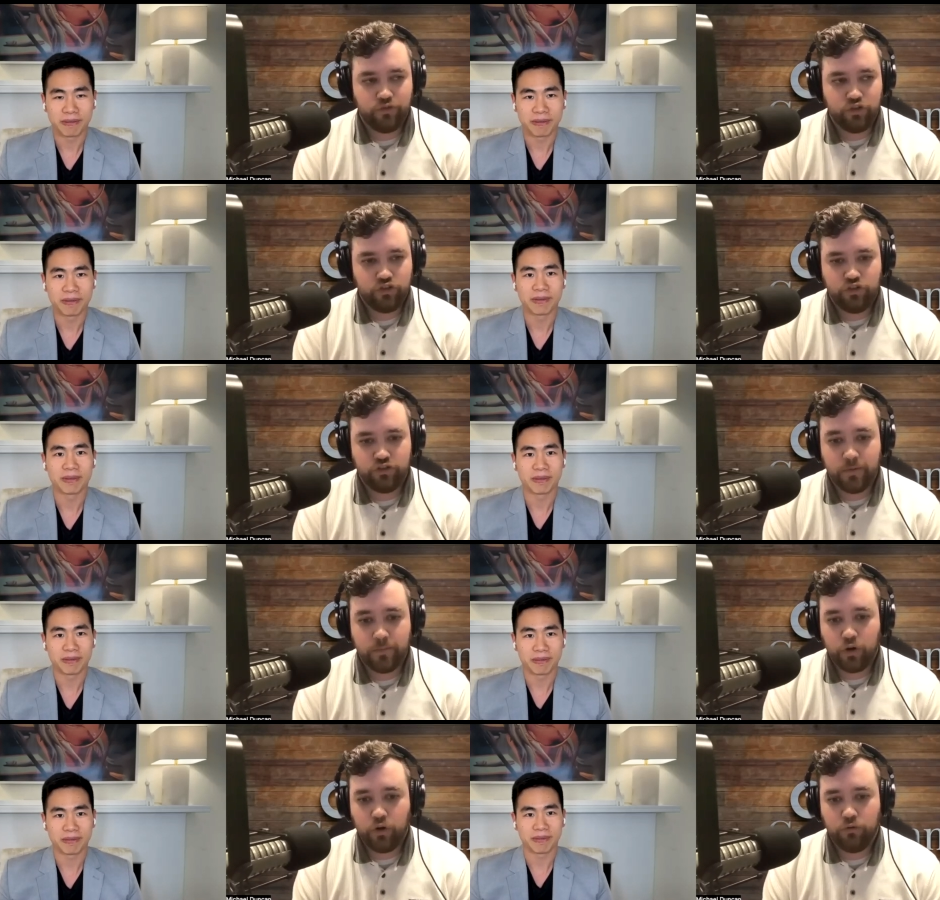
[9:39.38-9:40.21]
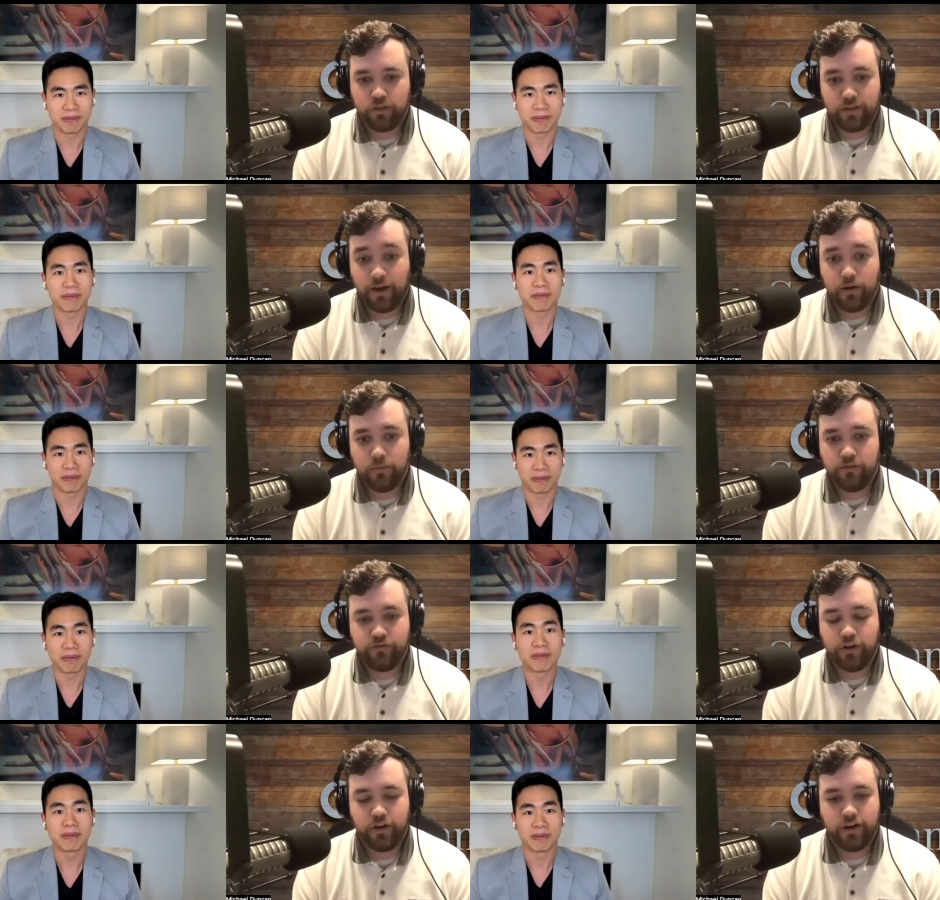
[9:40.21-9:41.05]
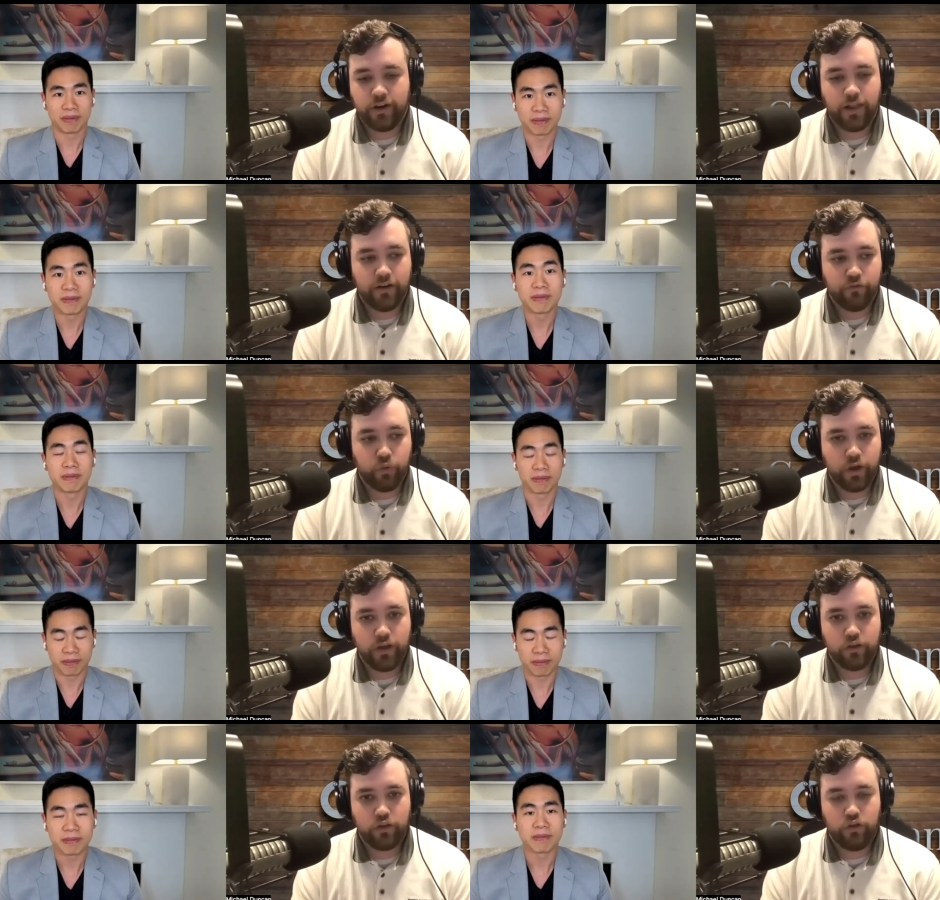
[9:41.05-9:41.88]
Speaker 1: just your typical retirement fund in a lot of ways.